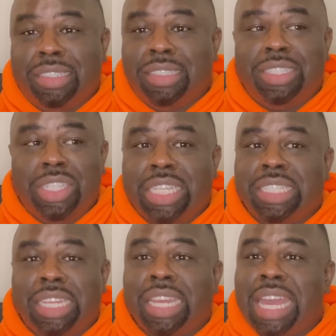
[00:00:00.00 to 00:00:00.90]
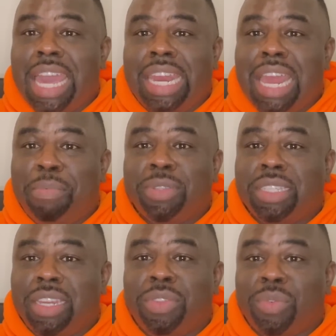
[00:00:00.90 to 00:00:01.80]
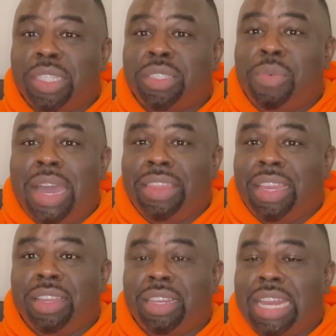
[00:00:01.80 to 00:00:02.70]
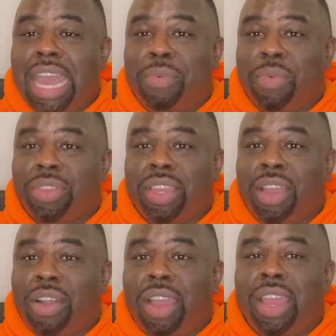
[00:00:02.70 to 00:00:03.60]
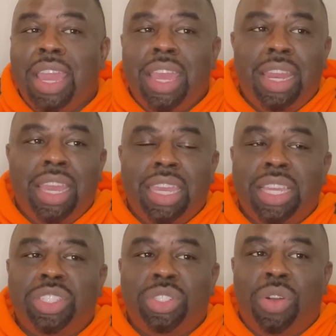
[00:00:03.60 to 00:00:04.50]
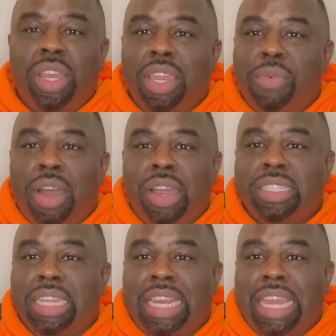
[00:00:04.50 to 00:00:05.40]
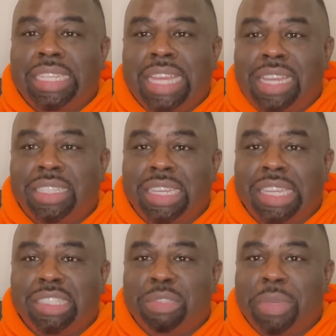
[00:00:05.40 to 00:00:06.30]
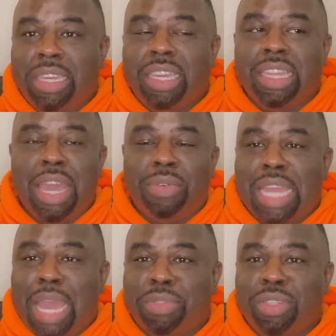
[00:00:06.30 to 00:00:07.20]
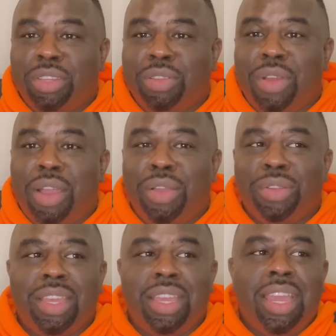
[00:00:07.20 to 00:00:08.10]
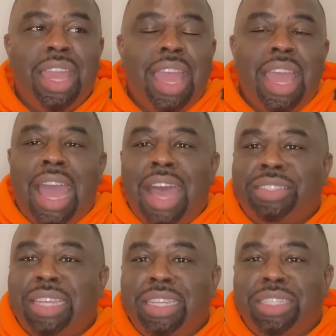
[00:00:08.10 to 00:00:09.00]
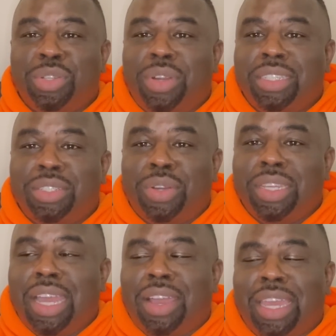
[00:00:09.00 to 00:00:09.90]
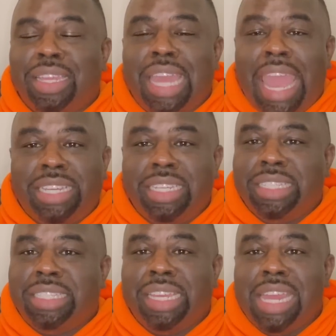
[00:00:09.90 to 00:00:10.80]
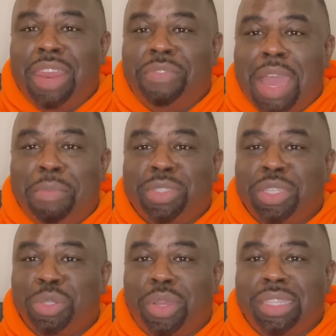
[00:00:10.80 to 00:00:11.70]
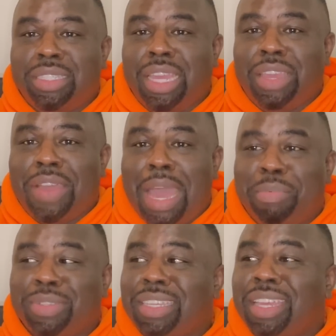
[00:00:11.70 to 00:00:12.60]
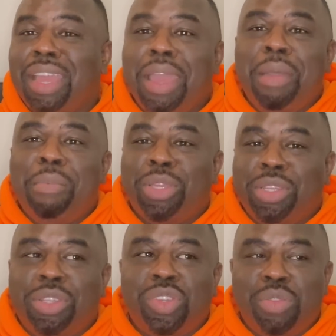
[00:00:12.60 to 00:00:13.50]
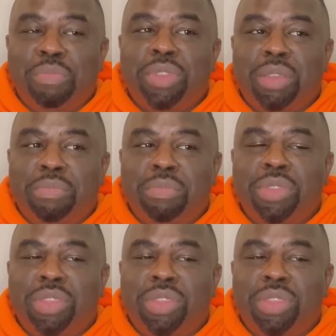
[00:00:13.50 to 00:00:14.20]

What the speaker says: She needs to take 99% of the reason why they're not where they are. Now, yes, Joy did walk into that lady's house and didn't speak. That was absolutely wrong. I'll say Joy. Okay, Ashley needs to take 95%. Joy needs to take 5%. But the